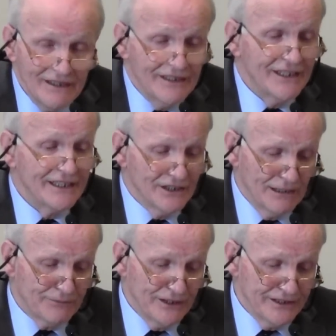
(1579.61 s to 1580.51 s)
and they can
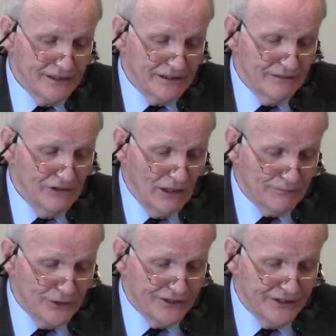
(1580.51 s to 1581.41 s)

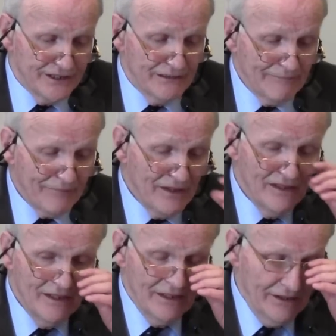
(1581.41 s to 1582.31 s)
operate
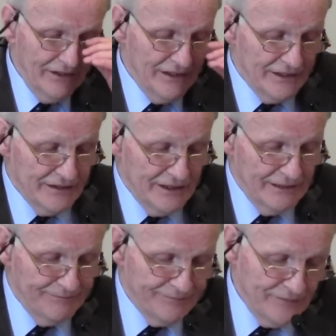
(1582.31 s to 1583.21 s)

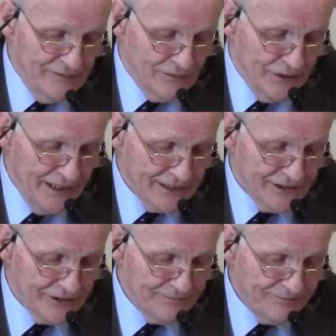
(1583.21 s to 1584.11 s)
their
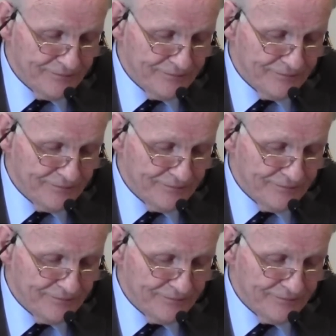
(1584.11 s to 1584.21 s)
reactors.